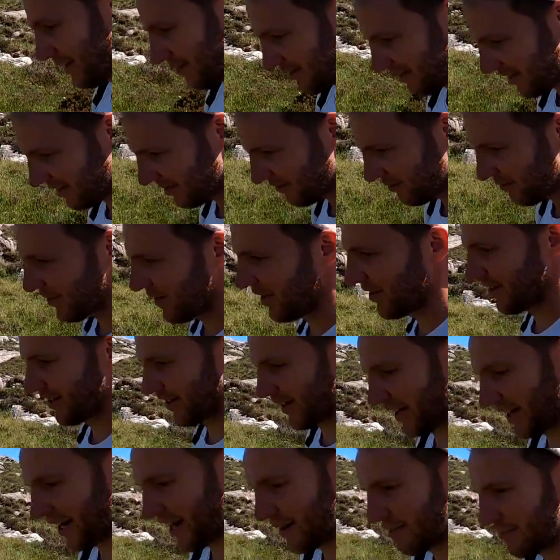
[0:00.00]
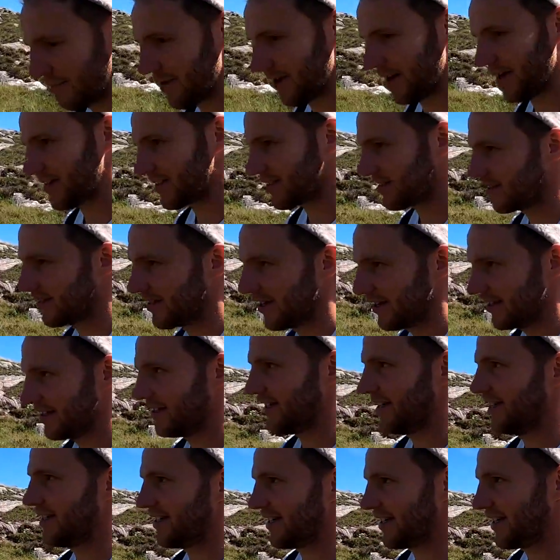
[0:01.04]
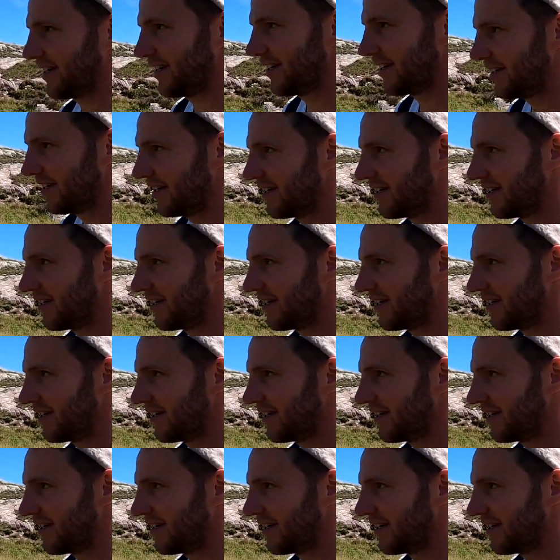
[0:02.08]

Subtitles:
your feet are digging in, but it's easy.